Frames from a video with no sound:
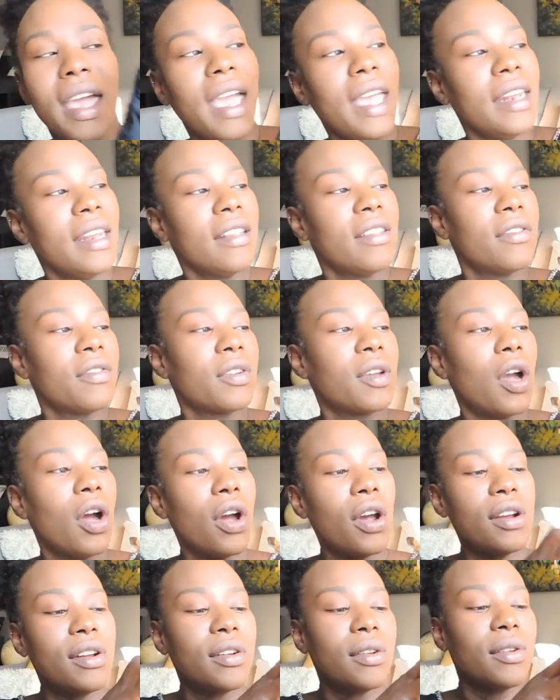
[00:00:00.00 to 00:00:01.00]
And it's
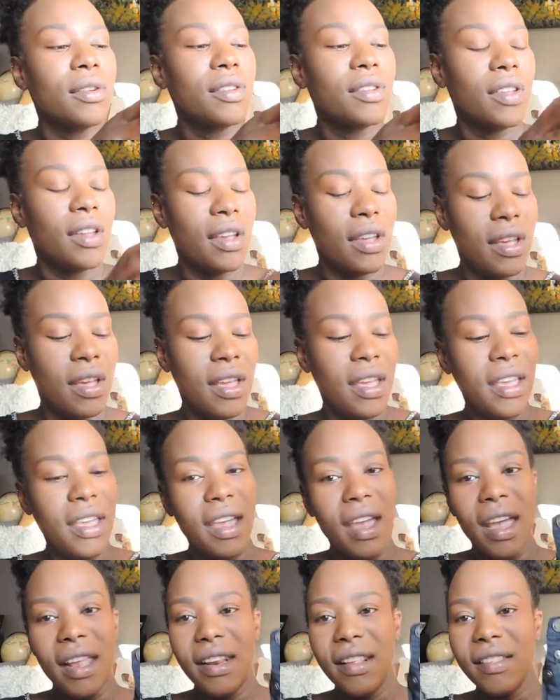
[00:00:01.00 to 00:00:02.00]
Carter's.
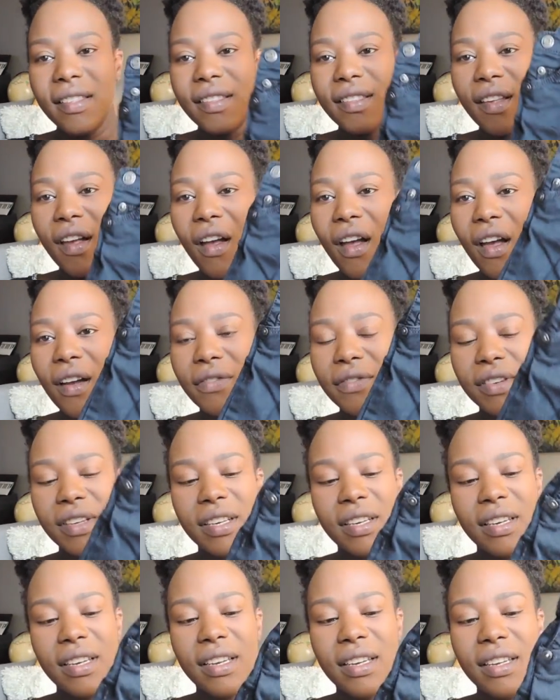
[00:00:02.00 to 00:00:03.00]
And it's
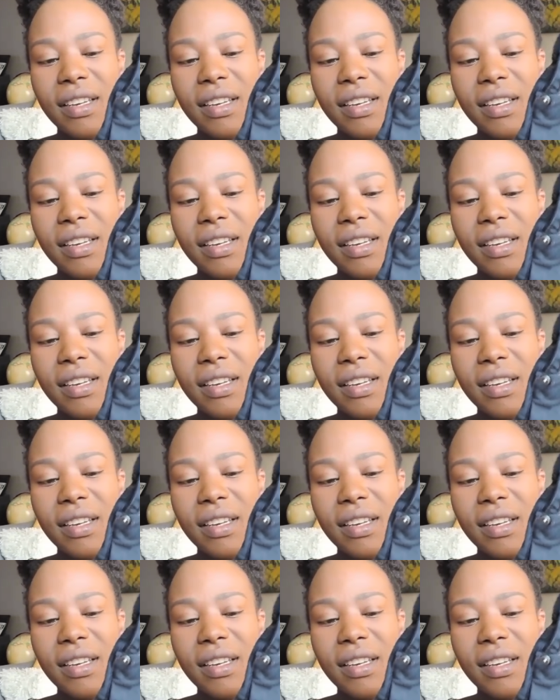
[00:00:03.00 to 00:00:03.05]
soft.